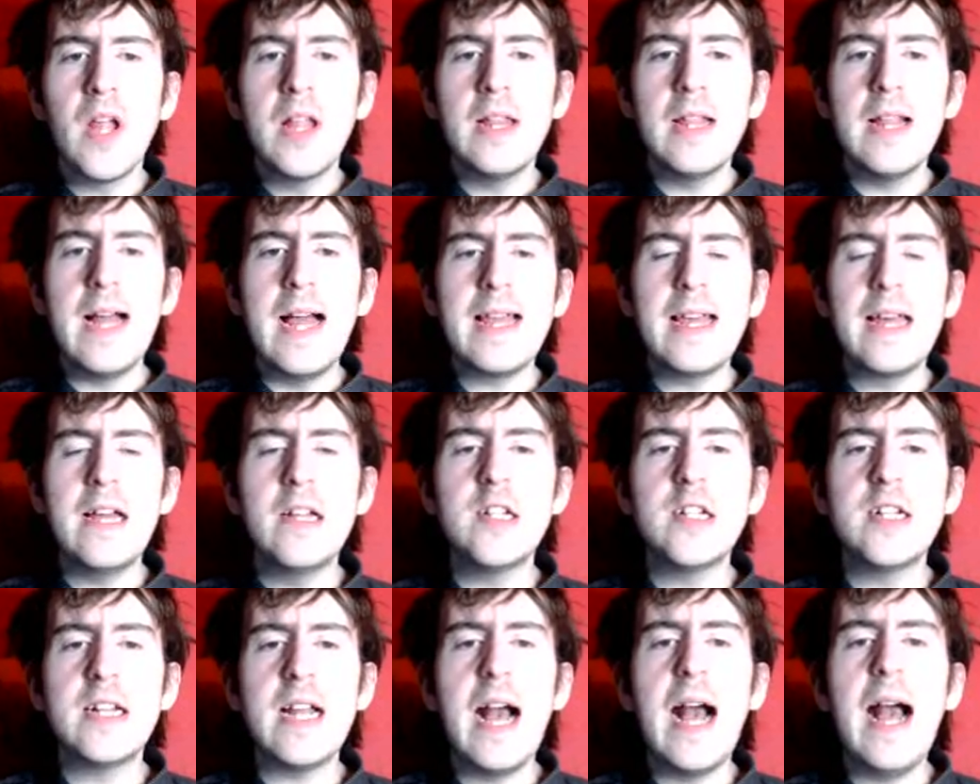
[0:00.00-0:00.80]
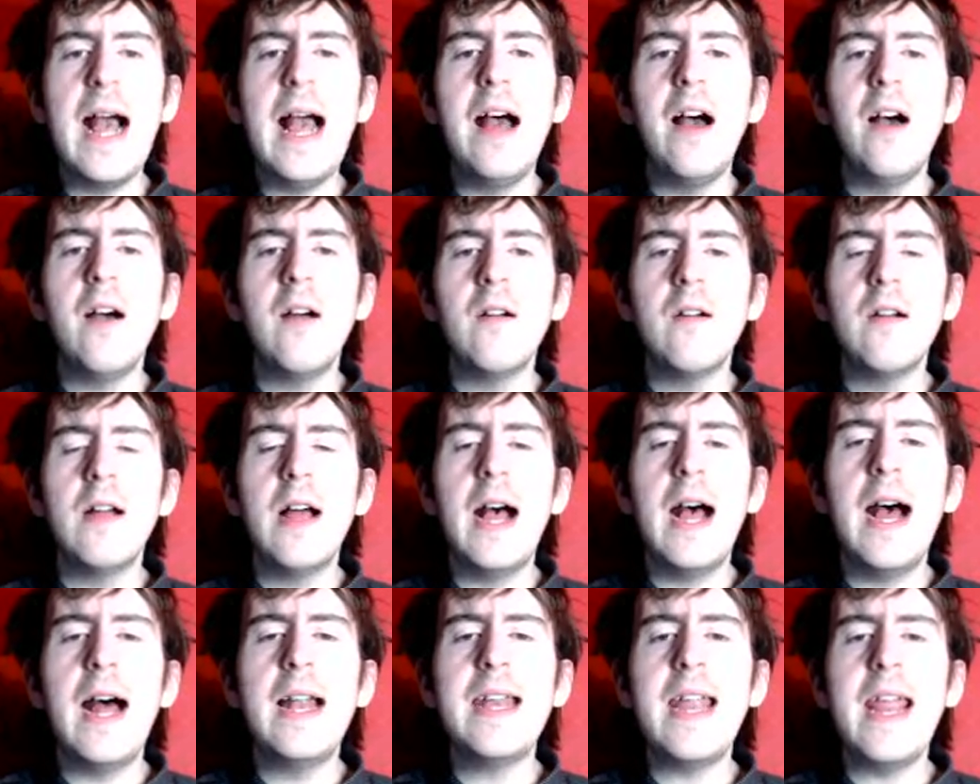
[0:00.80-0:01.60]
like a child
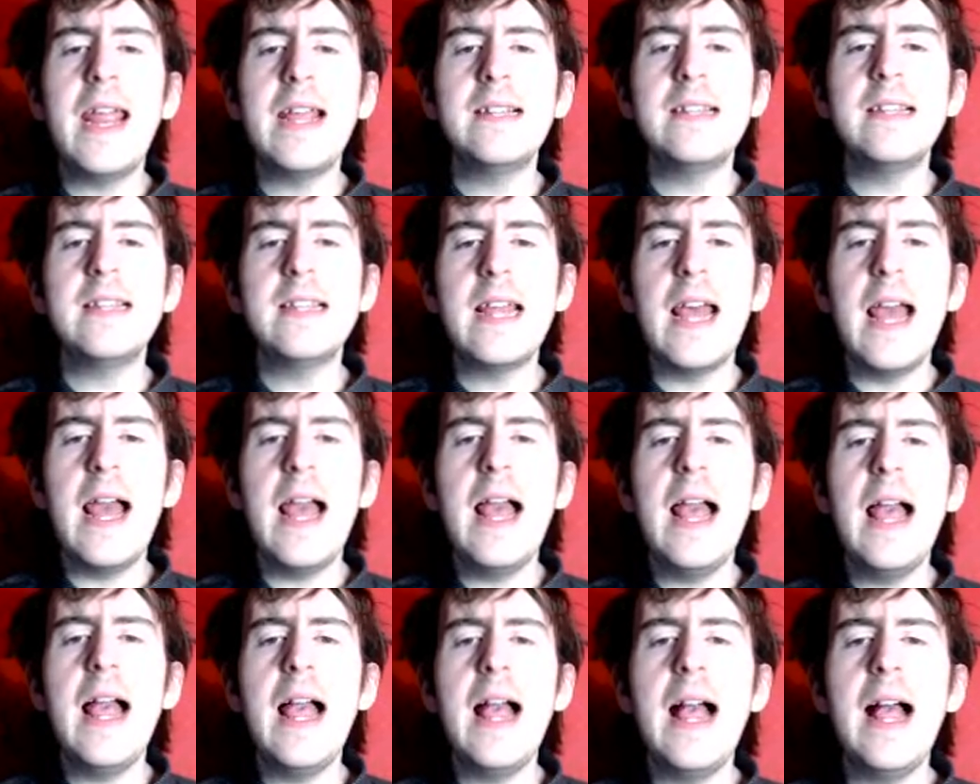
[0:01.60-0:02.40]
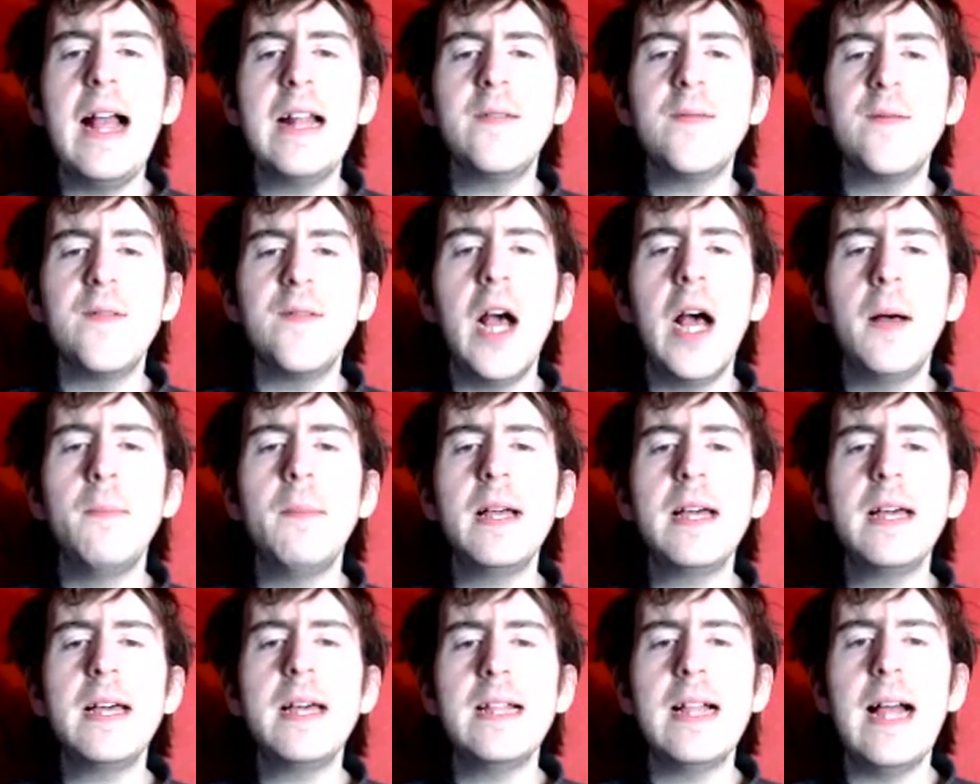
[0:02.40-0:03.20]
running scared from
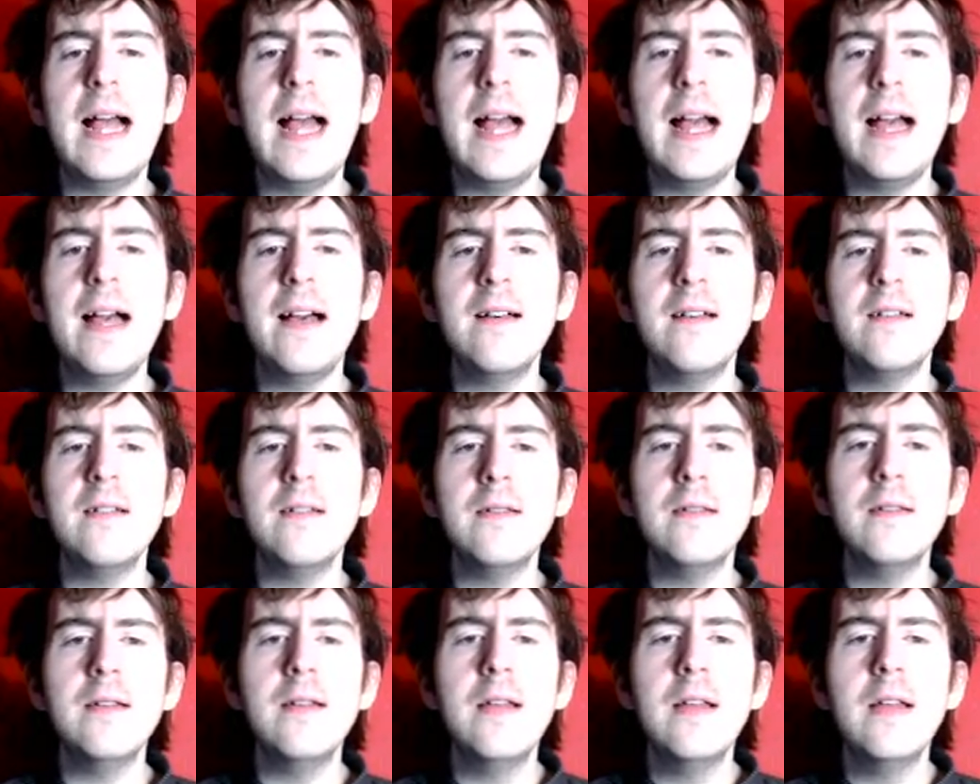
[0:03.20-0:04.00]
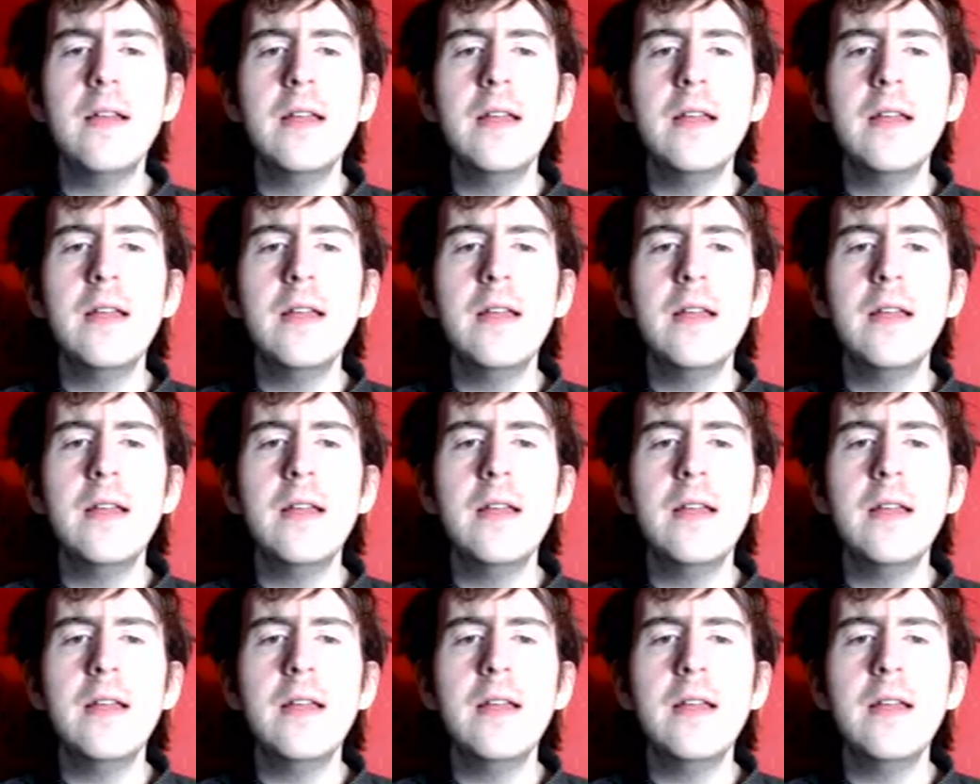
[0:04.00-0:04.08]
a clown.